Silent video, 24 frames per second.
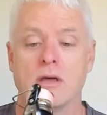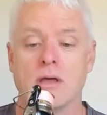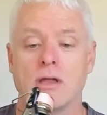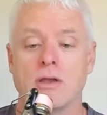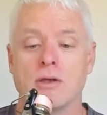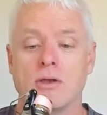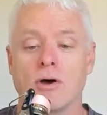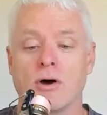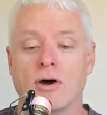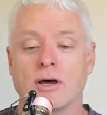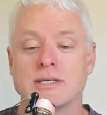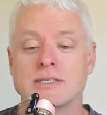
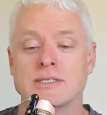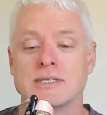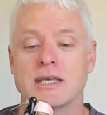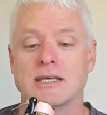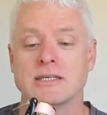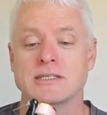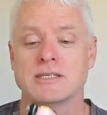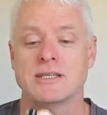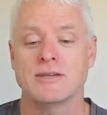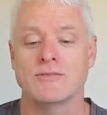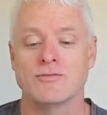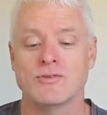nice
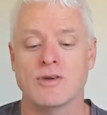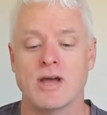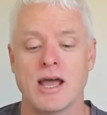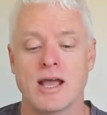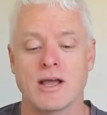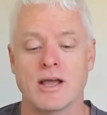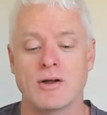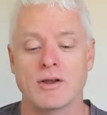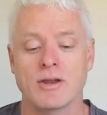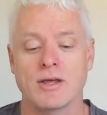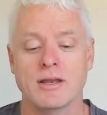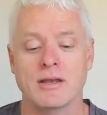sensitive
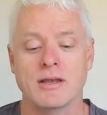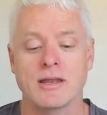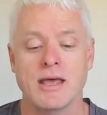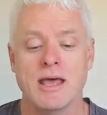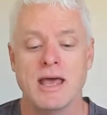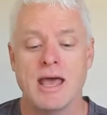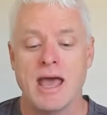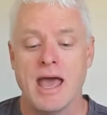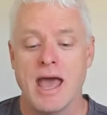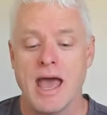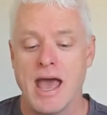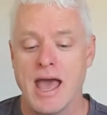drag on it,
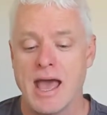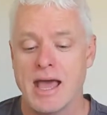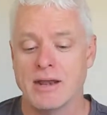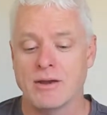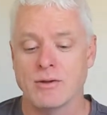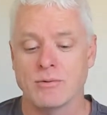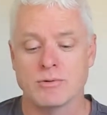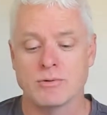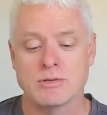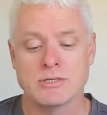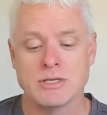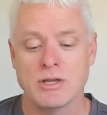and
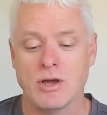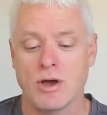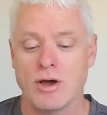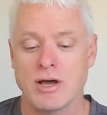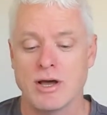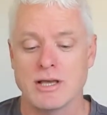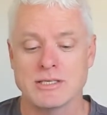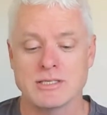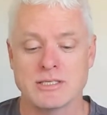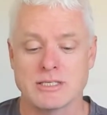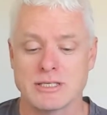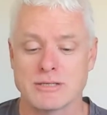it was
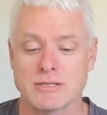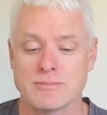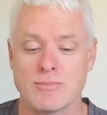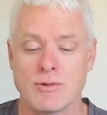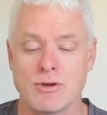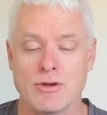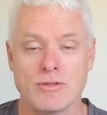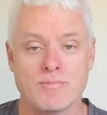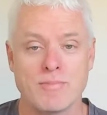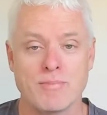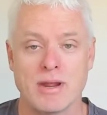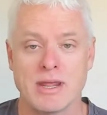nice and
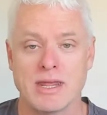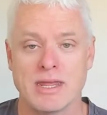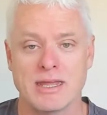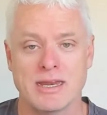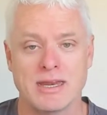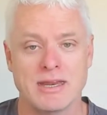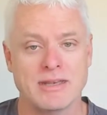smooth bringing in.